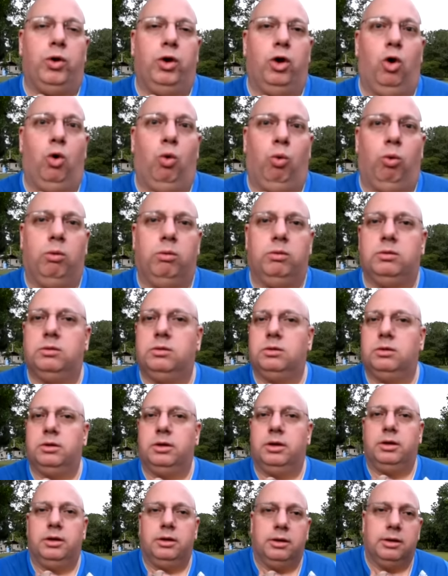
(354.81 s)
no,
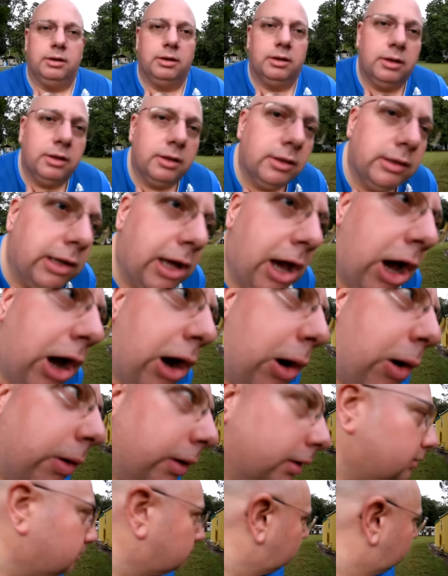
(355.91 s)

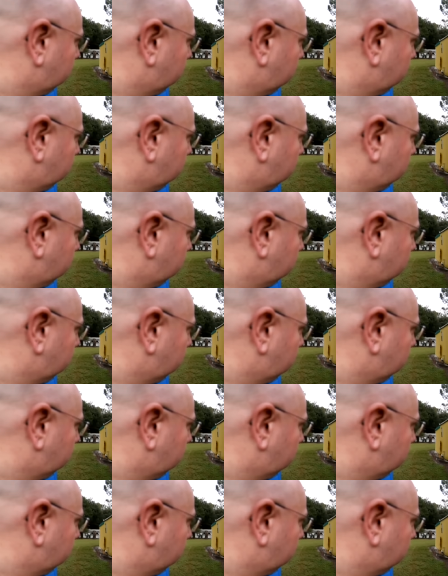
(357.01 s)
no.